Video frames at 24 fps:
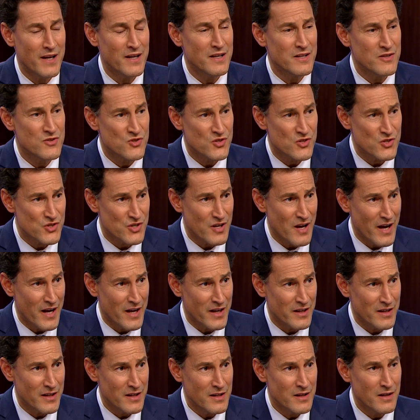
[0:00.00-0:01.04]
in
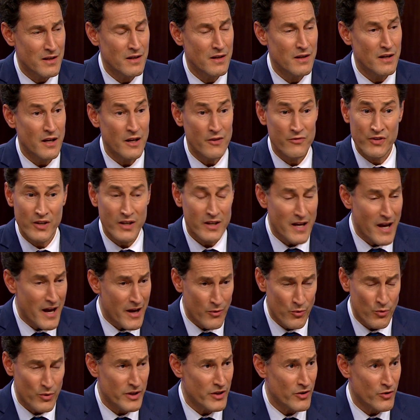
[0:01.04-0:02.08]
society if you
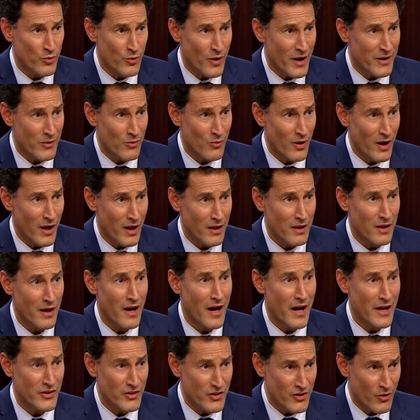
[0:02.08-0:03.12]
can't read or write well
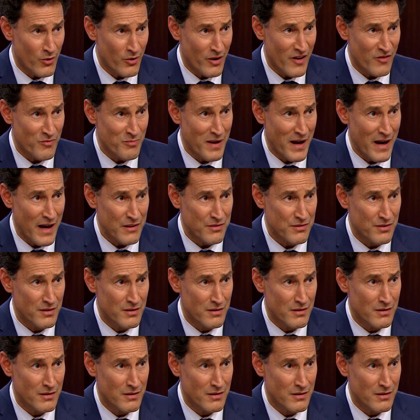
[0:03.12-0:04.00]
and you don't have math.